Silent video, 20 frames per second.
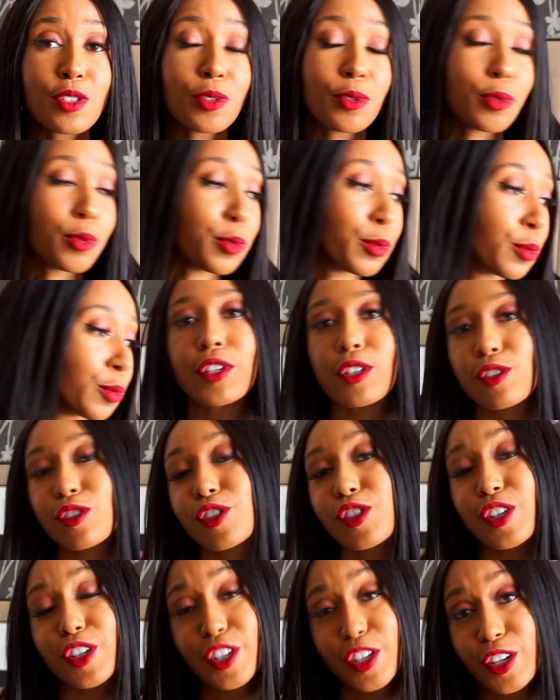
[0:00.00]
to feel
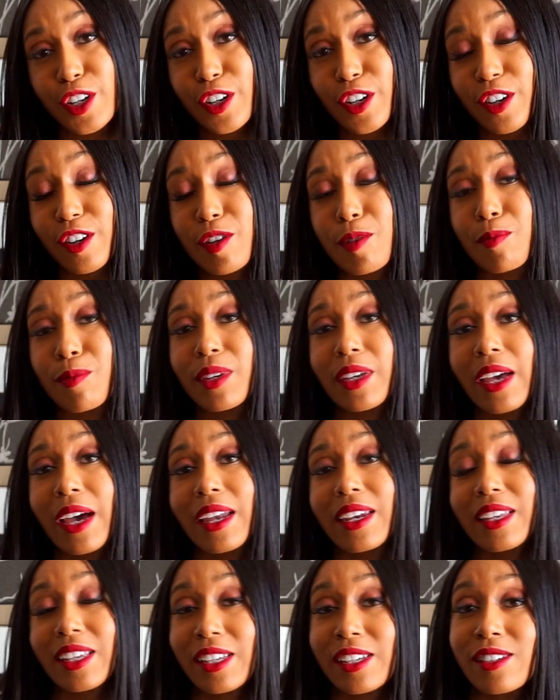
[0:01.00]
secure and be
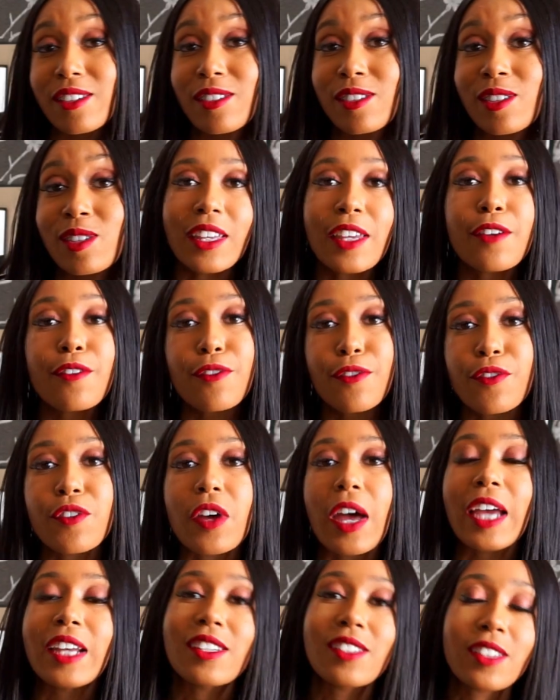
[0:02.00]
at ease if
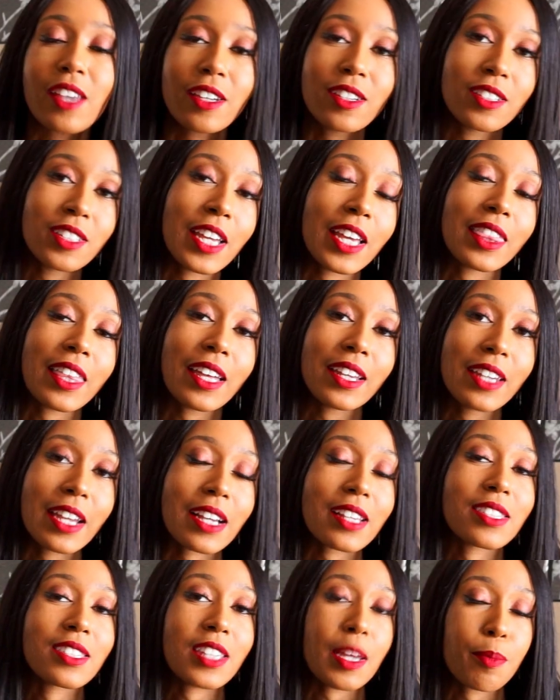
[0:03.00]
I decide to take that
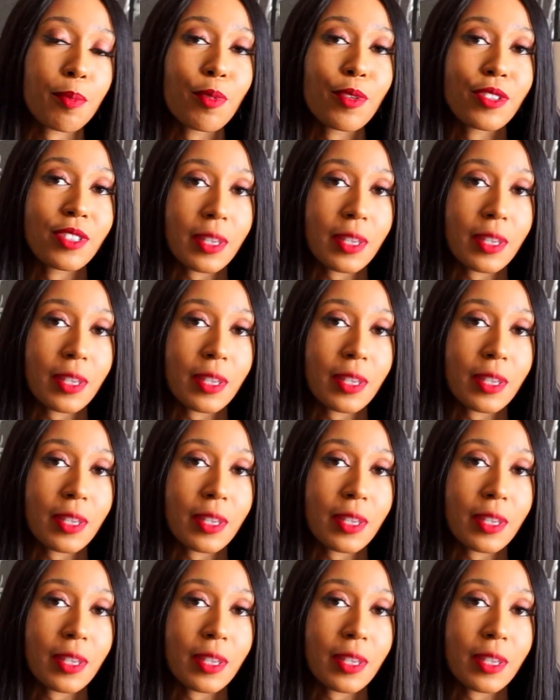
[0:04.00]
next step with